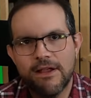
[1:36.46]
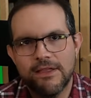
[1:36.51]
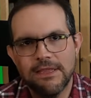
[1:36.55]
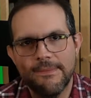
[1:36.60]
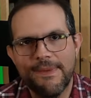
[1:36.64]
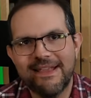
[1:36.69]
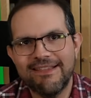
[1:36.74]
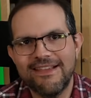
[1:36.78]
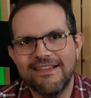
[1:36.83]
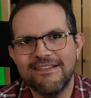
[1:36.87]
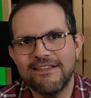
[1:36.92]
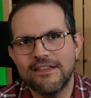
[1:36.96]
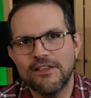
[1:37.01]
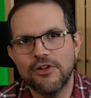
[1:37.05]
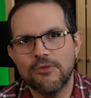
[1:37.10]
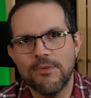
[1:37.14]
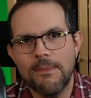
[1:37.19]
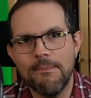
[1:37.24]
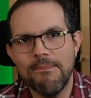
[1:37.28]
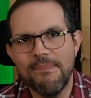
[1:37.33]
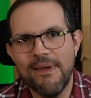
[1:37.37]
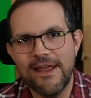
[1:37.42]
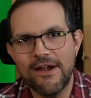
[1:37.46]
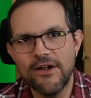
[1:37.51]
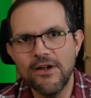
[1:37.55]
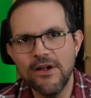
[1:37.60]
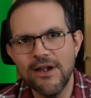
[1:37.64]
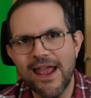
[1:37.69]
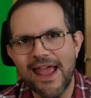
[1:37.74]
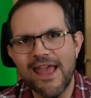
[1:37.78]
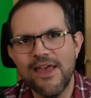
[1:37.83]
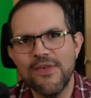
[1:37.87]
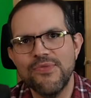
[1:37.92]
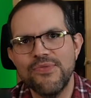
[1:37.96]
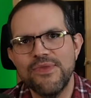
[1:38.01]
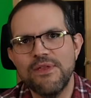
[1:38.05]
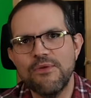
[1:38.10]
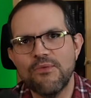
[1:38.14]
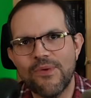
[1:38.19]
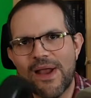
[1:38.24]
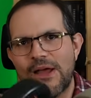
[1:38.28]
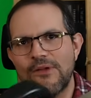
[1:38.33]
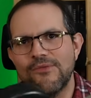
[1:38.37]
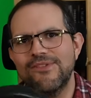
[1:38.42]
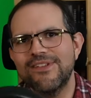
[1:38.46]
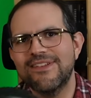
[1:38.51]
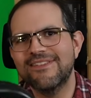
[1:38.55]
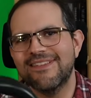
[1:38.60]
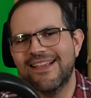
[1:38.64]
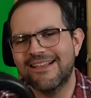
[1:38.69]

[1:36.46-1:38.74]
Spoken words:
on the Bathys a little bit better, and the roundness